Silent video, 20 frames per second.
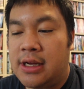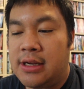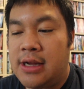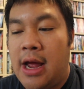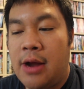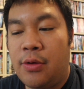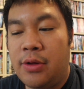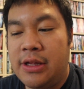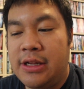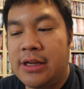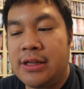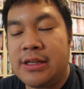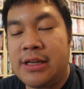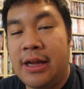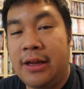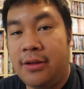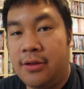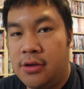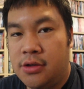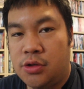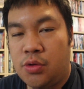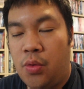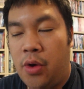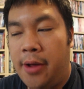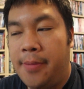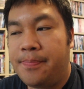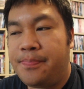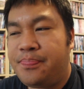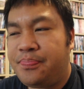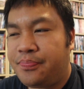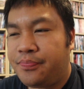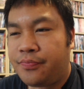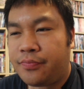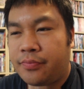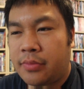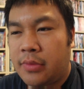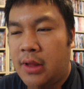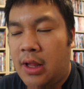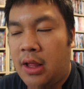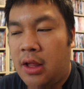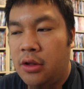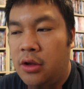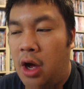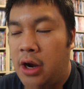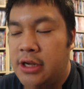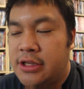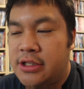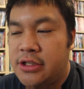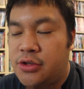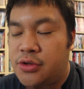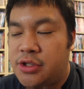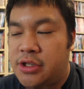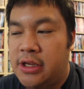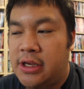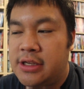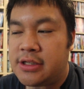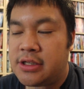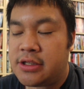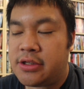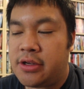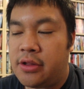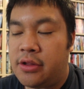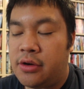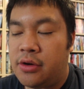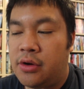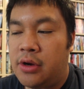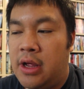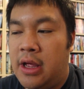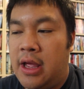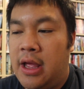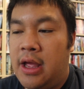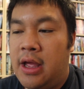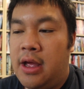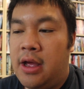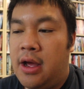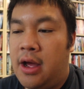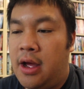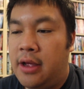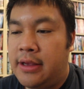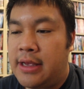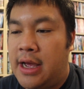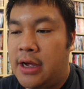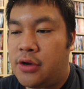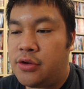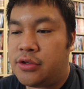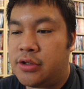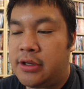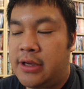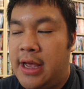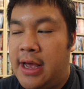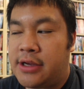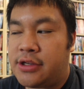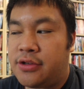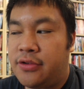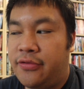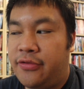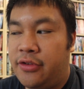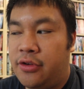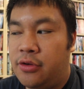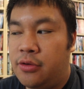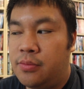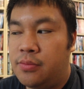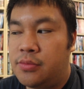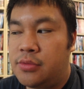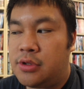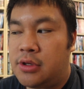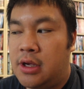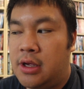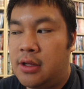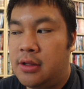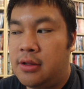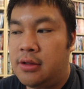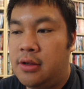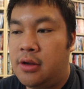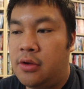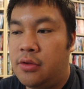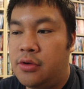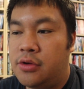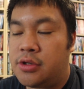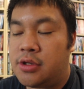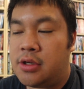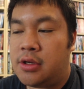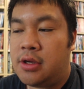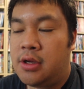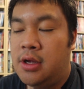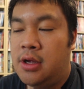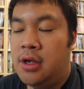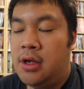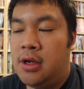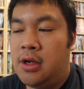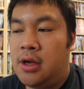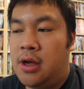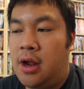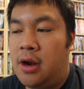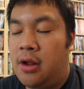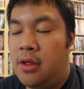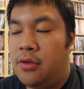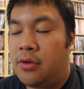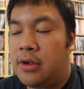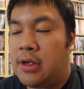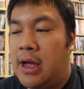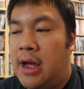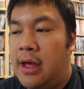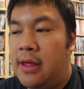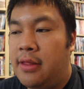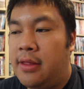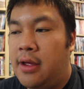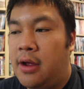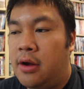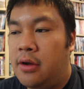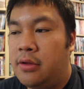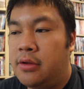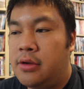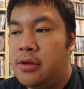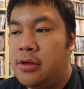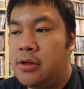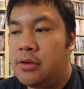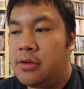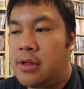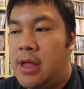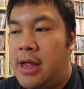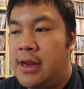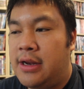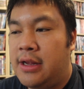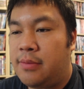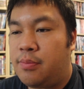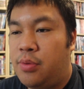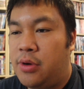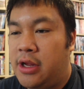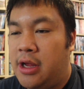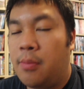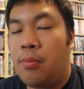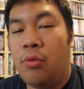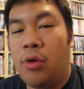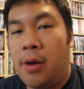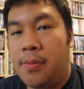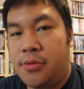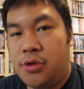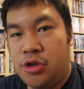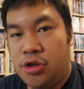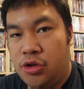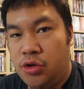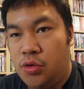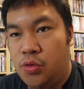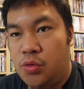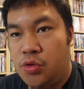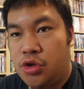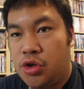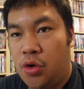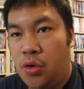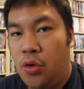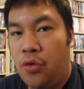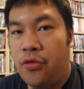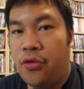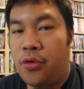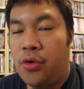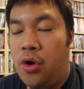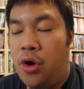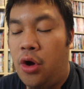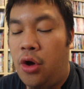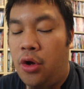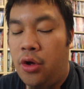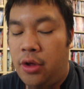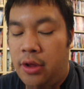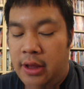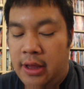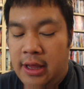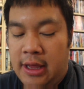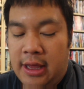I, I really didn't dig this one. Not as interesting as his other uh, Yakuza gangster films. And, you know, there's another guy there. And, you know, the ending pretty abrupt too. So overall,